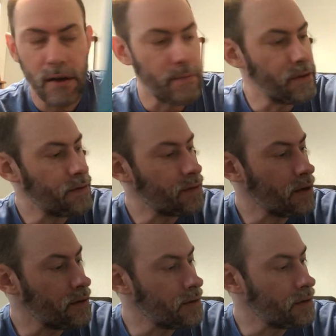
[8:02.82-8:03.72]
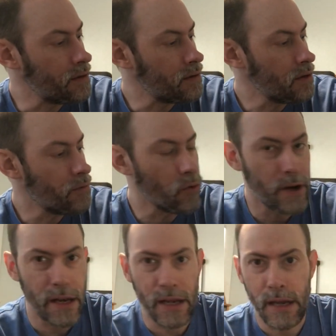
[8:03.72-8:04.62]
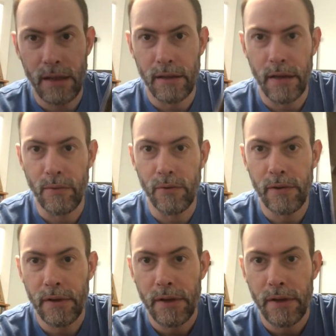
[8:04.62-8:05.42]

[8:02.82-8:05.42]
This is on the Club 188 label.